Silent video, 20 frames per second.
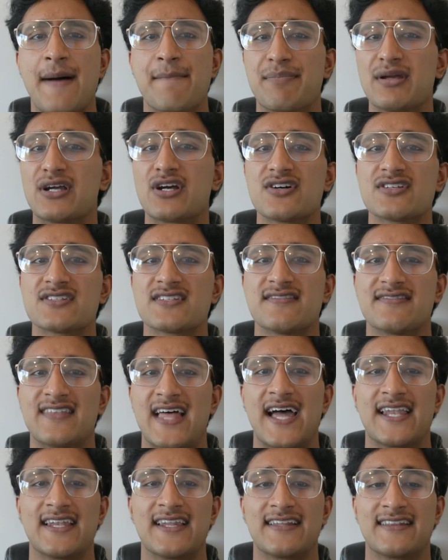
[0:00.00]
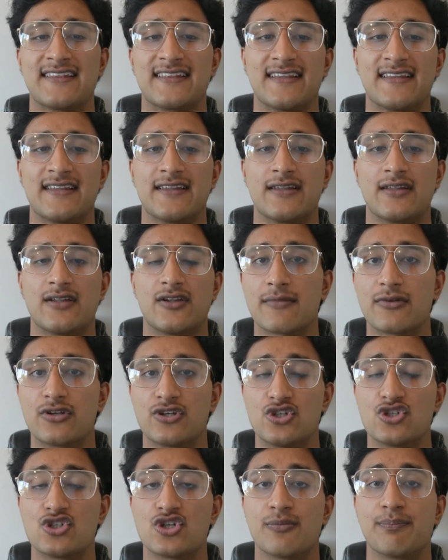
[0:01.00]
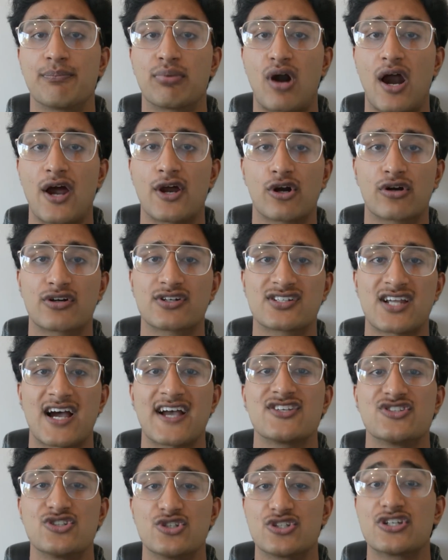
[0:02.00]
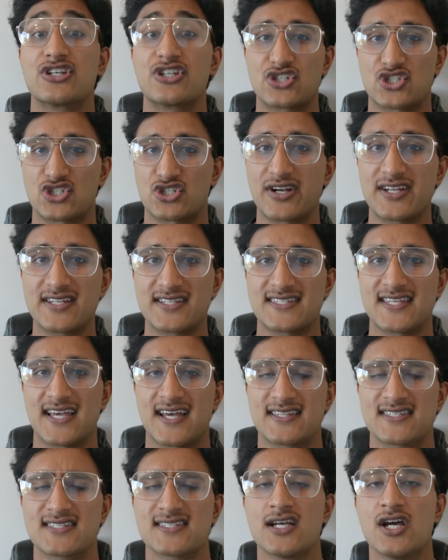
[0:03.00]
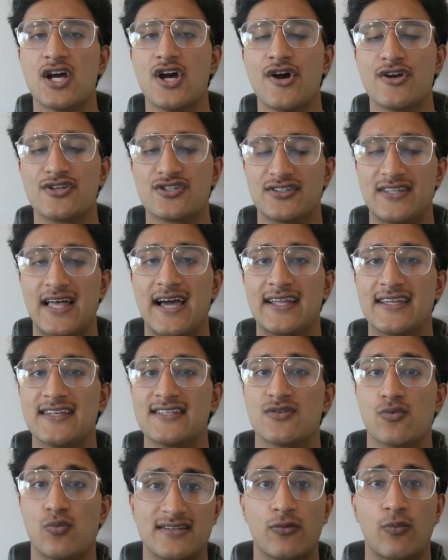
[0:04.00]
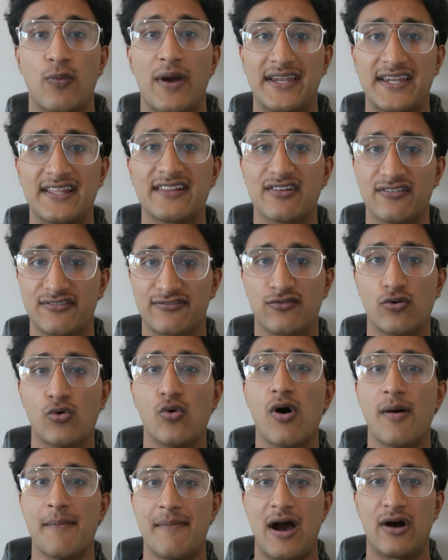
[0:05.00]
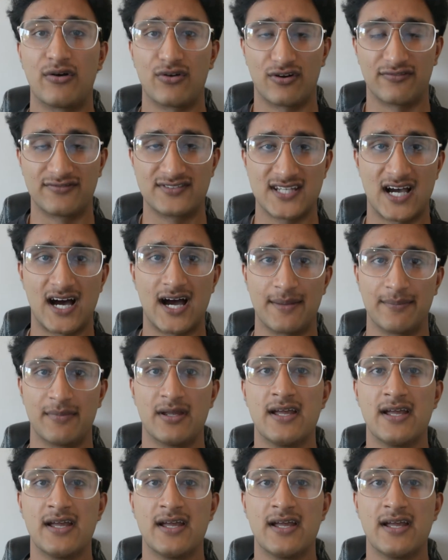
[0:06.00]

because of that, you should prioritize using straight sets. So that is waiting the full amount of time.